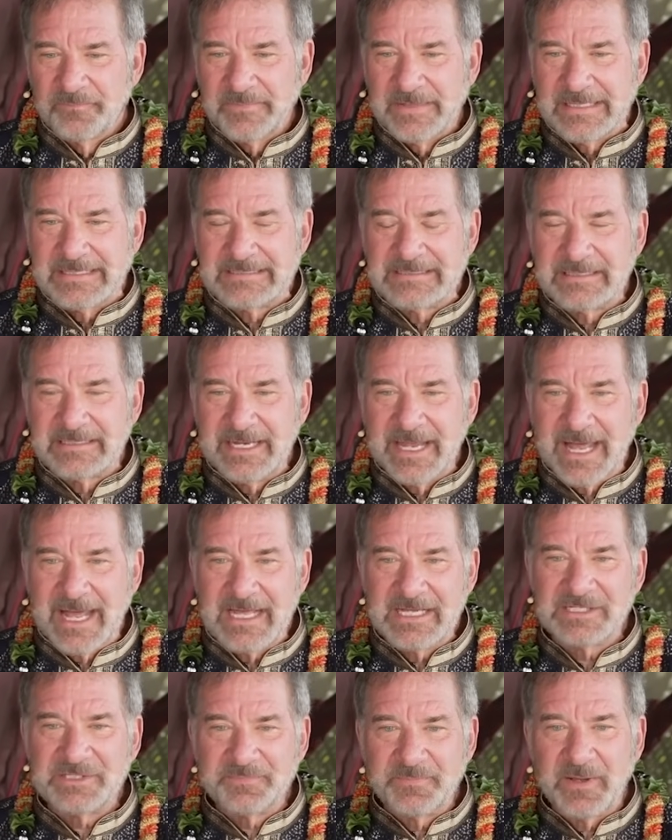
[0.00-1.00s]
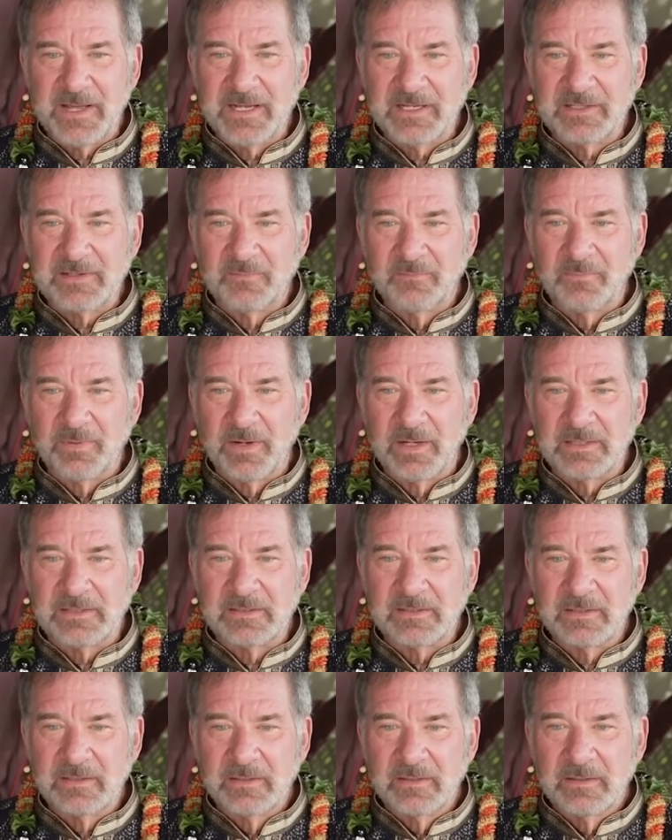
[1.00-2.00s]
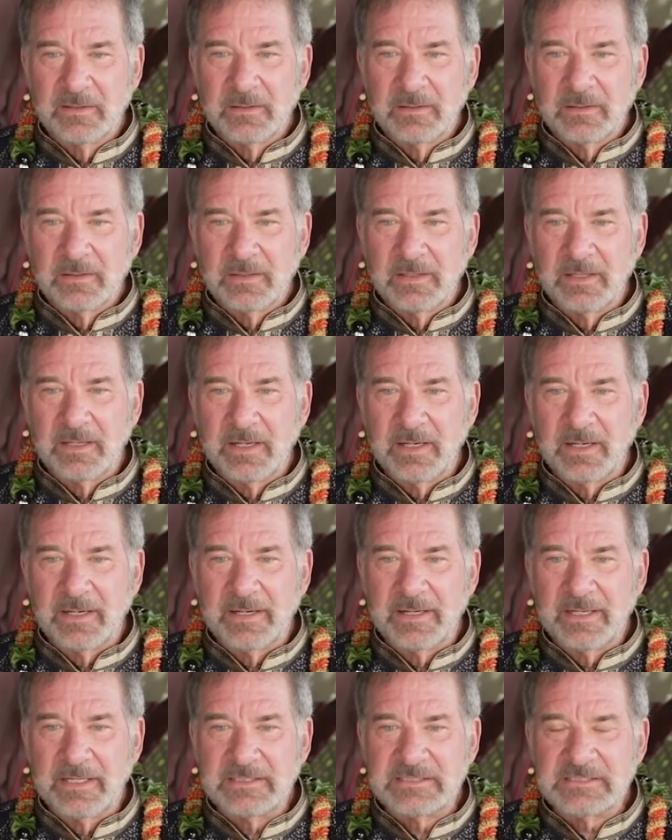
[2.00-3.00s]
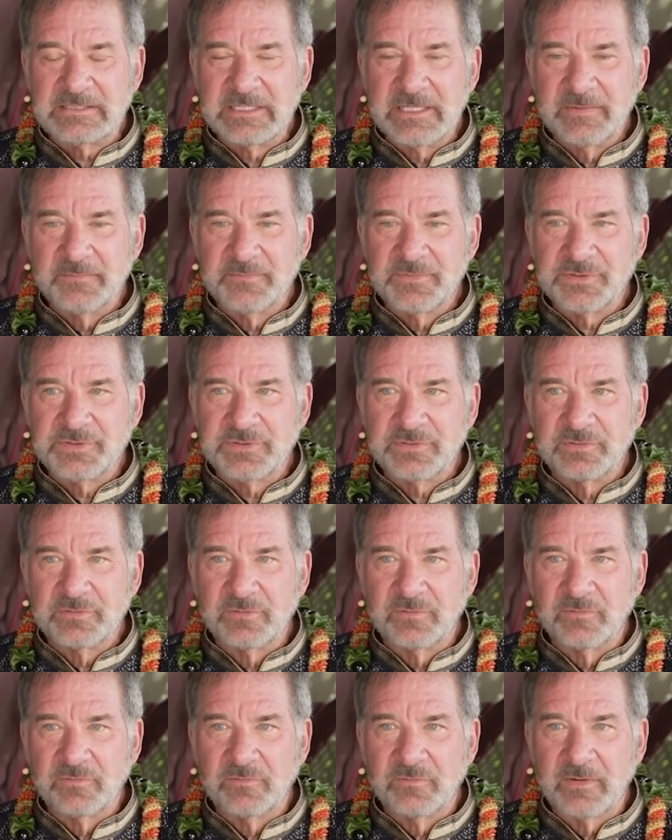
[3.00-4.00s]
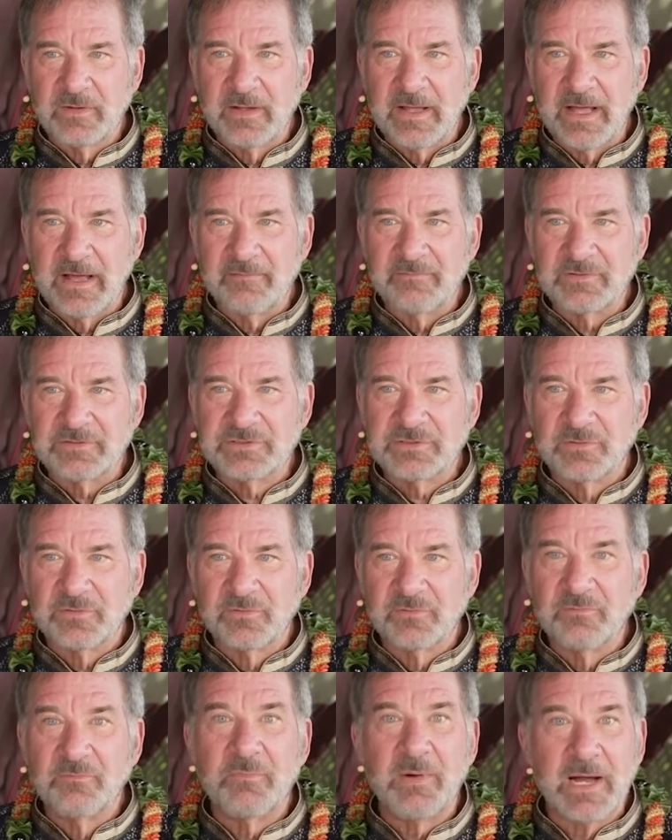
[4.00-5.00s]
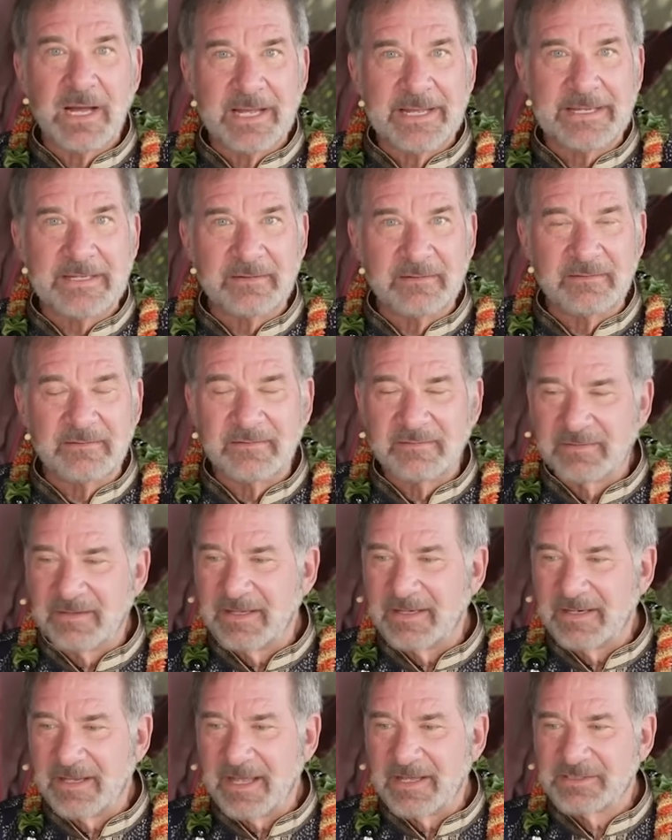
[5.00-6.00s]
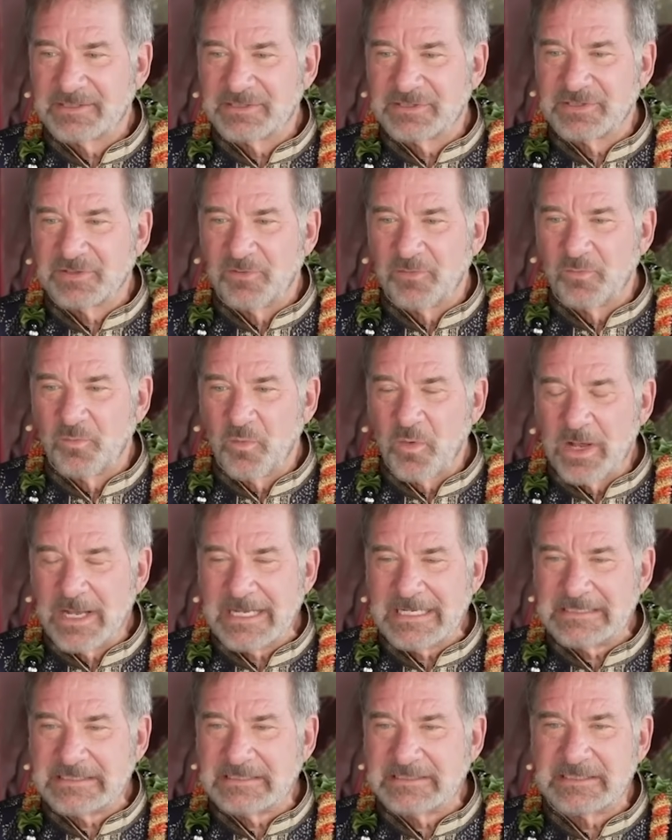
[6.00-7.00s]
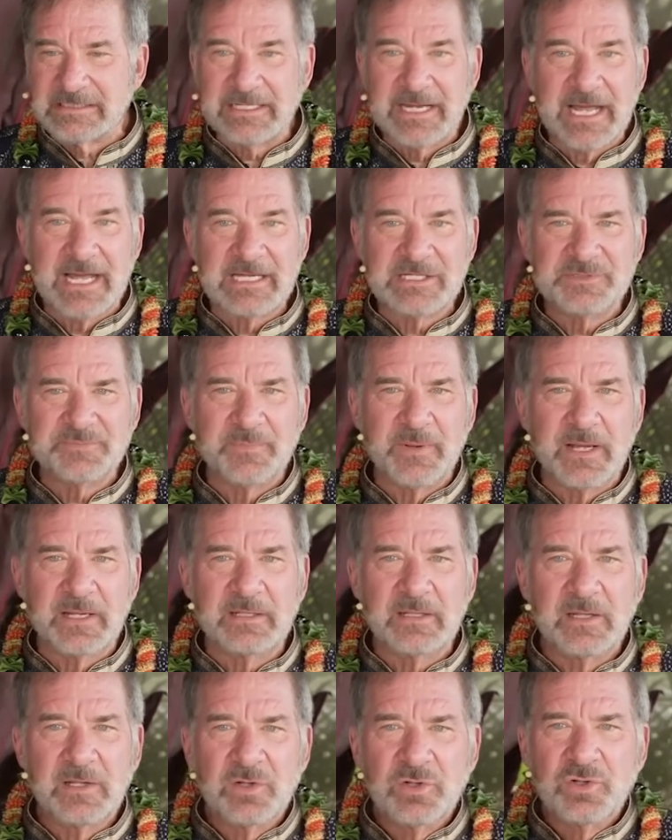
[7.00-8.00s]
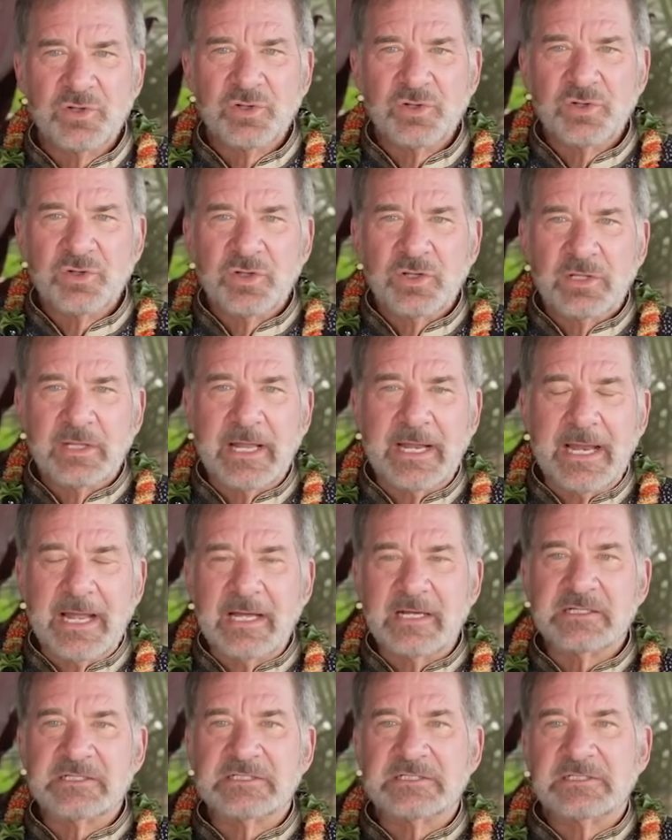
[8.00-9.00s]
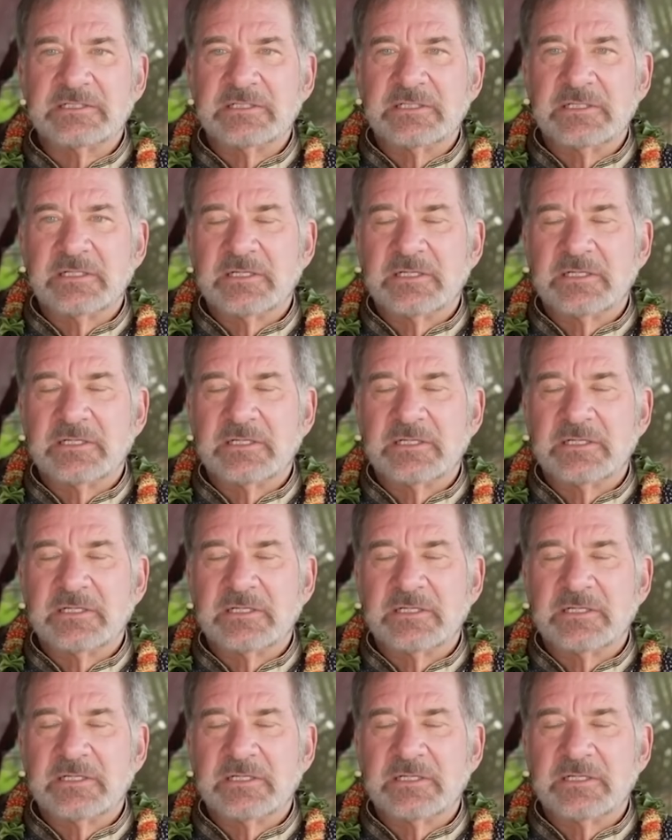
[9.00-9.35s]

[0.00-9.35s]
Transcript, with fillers: It's an aspect, but uh, it seems to have its own mind. It has its own ways. It's an aspect that has